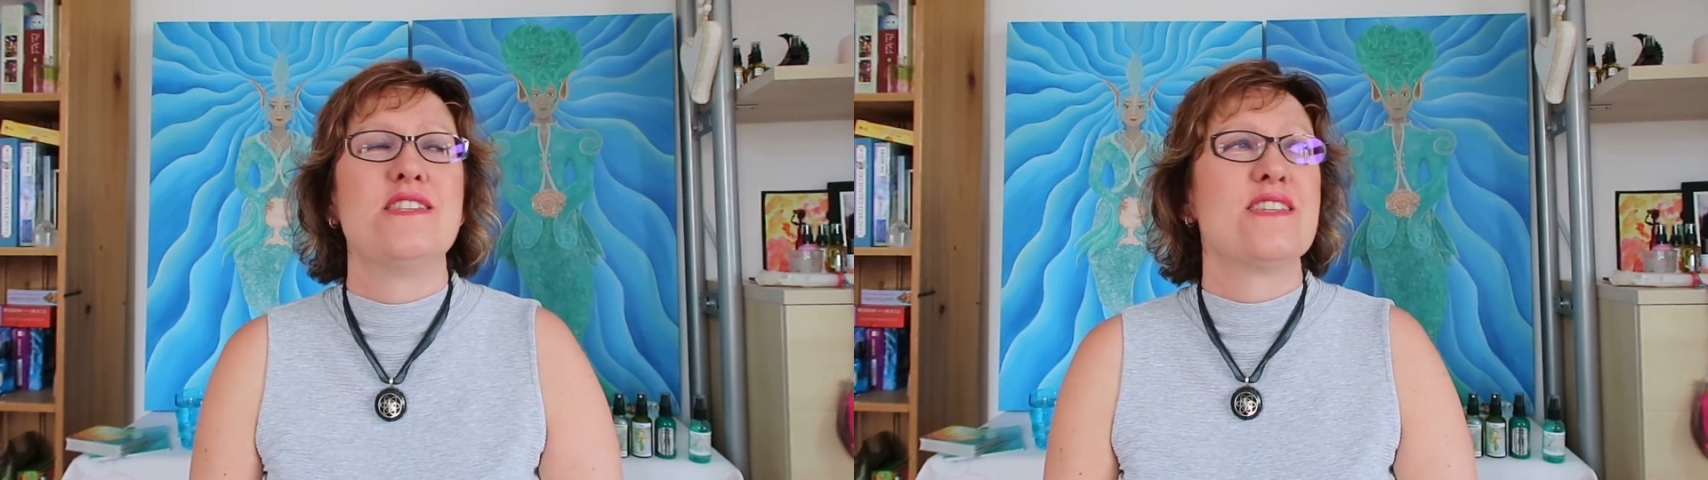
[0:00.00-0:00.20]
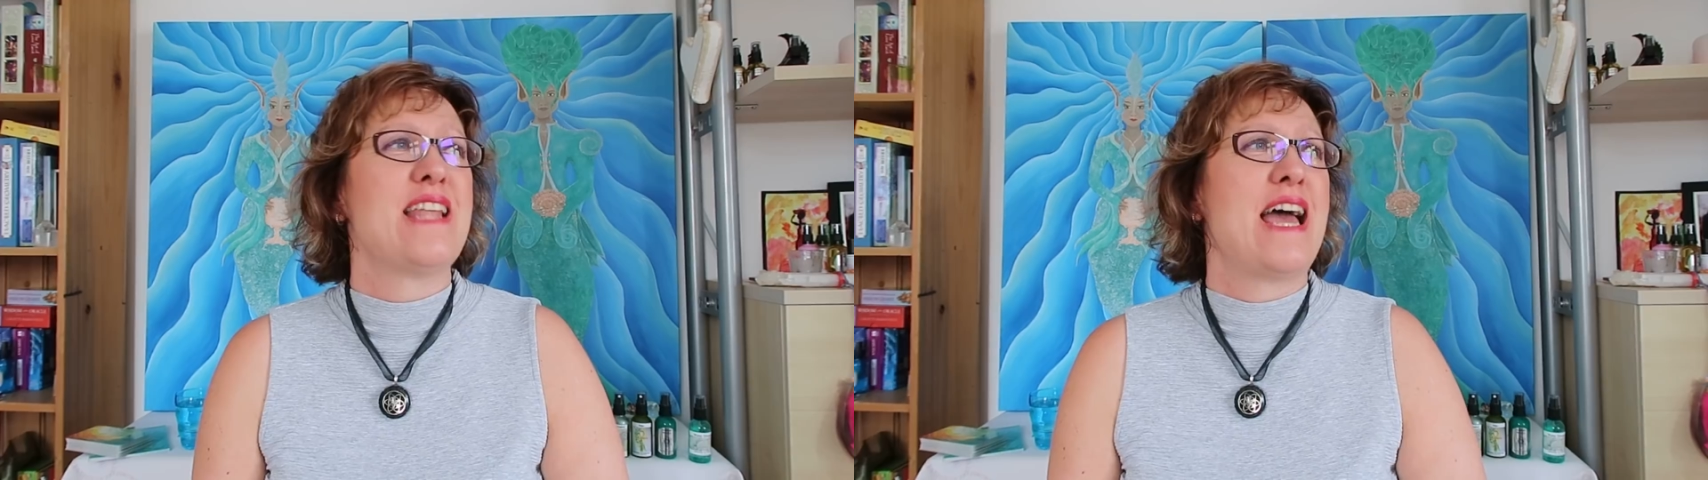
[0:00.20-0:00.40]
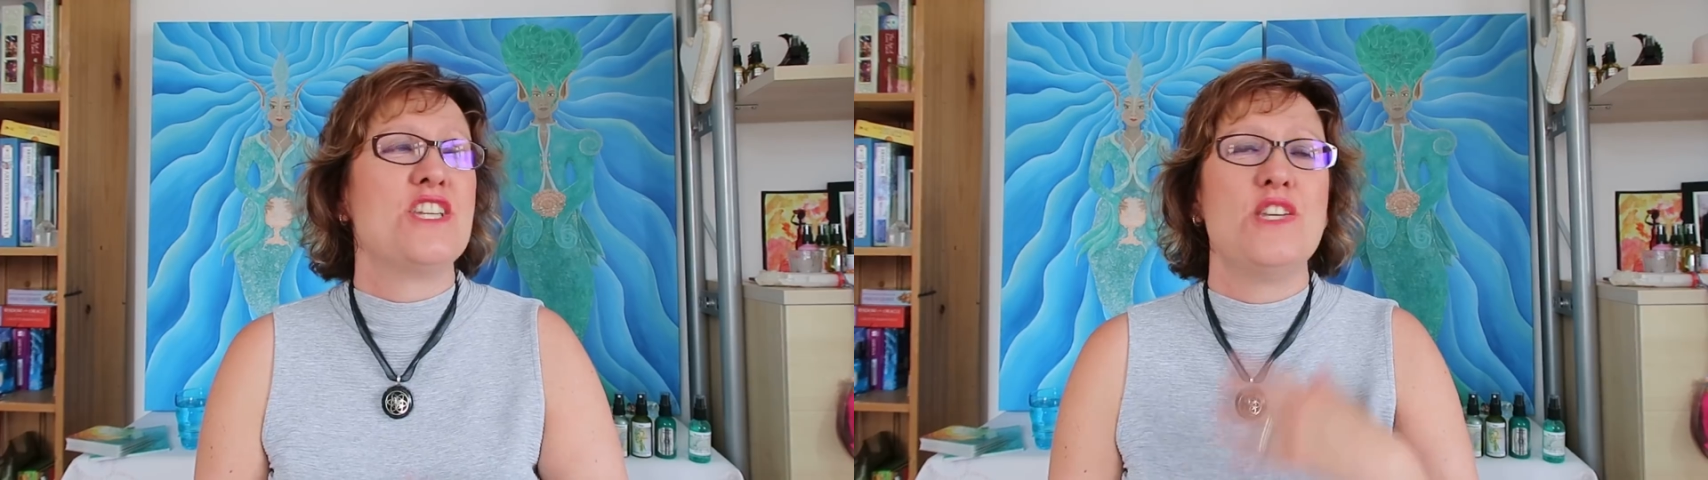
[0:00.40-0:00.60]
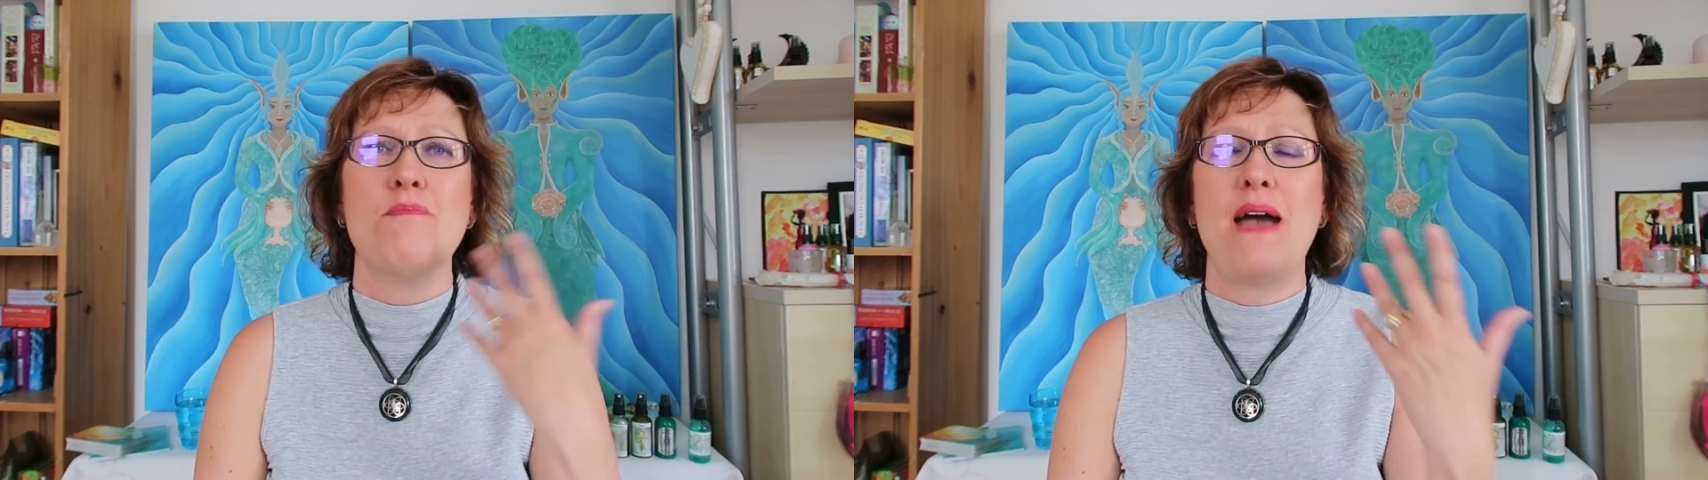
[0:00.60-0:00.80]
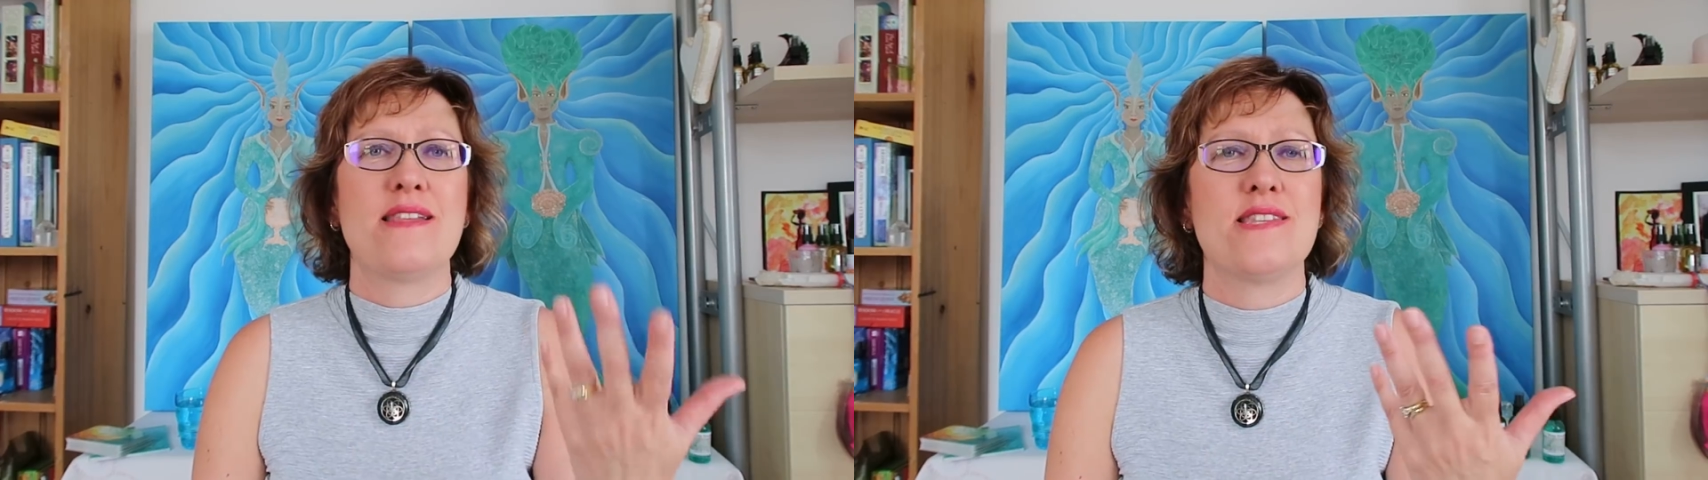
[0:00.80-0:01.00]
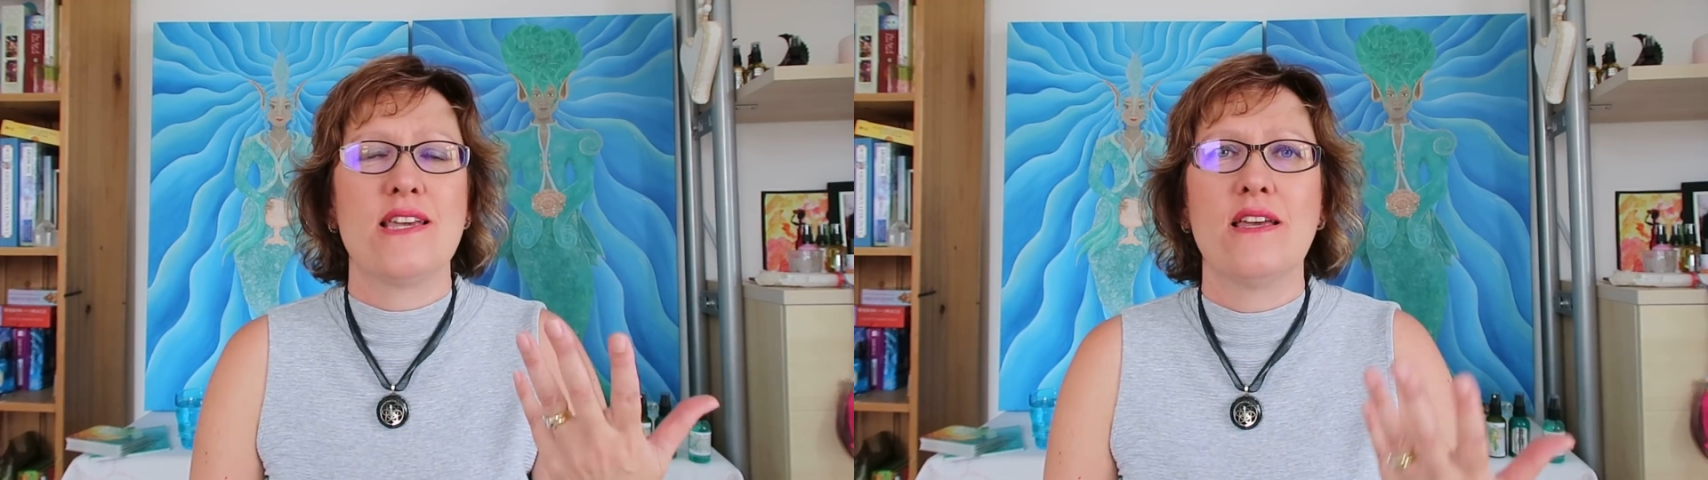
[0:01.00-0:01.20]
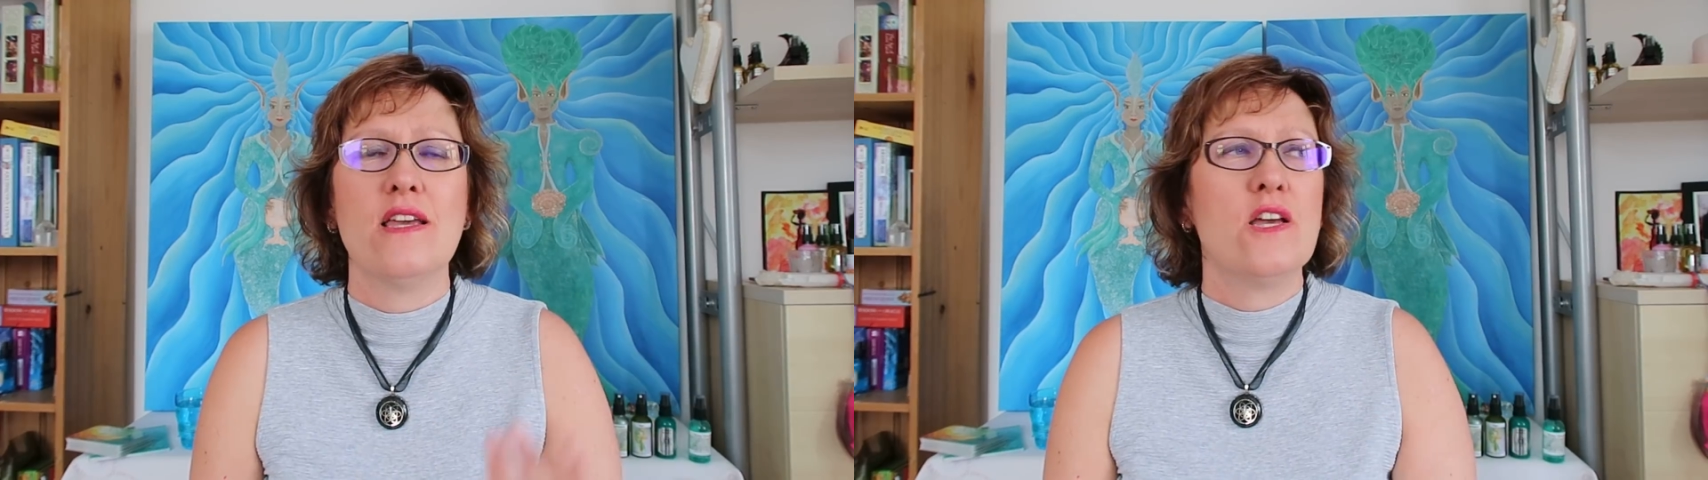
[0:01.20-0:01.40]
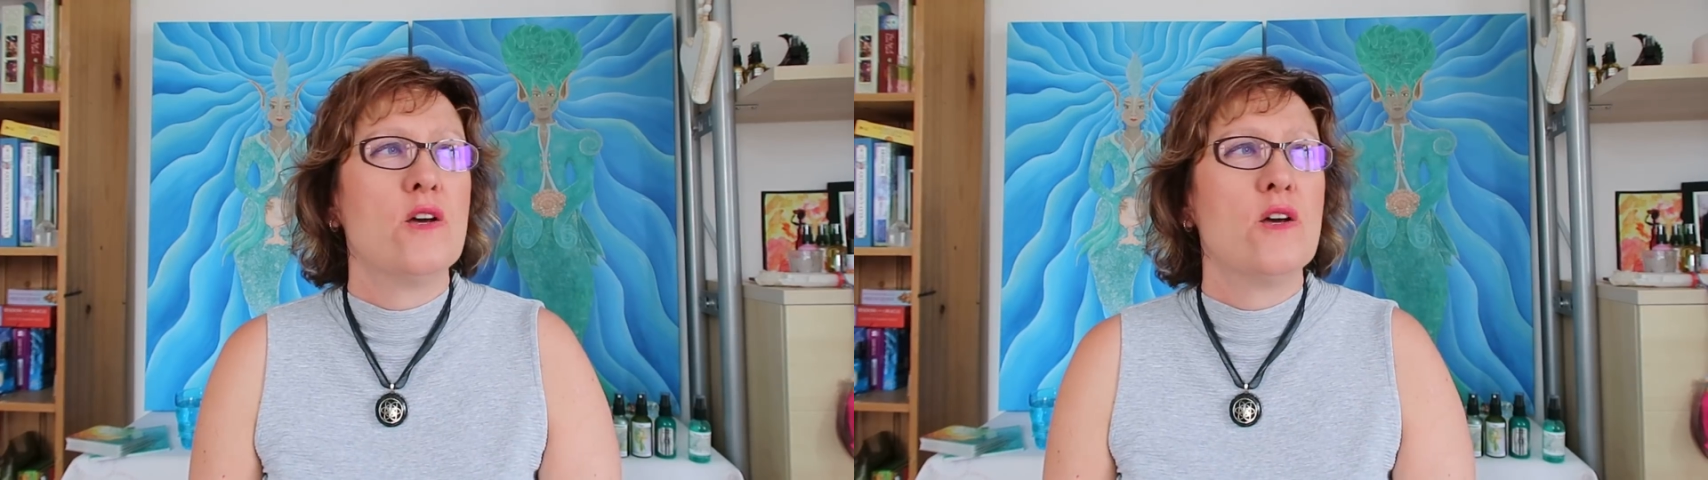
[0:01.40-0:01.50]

It doesn't actually matter